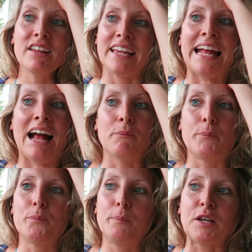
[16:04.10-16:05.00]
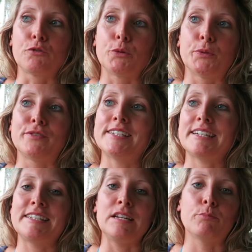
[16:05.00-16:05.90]
Yeah, big group of
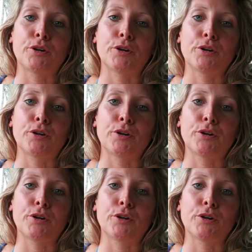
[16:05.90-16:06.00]
16